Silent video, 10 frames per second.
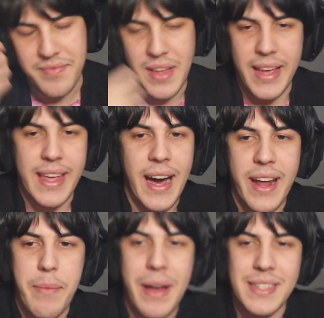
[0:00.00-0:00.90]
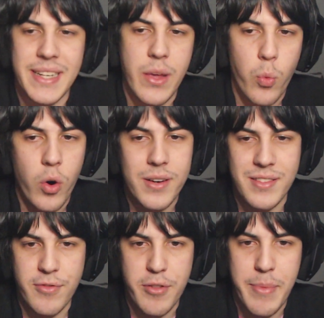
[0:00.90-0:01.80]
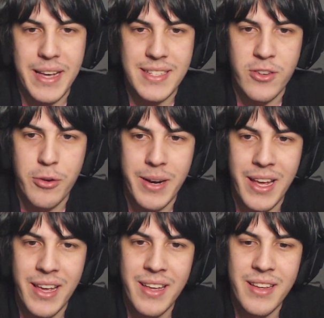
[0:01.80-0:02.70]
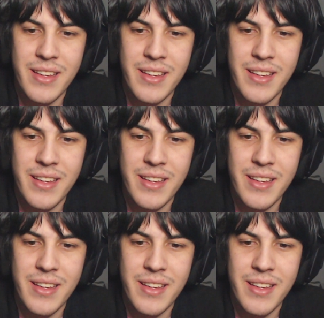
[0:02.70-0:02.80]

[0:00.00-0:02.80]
I can't imagine he walks through the maze normally.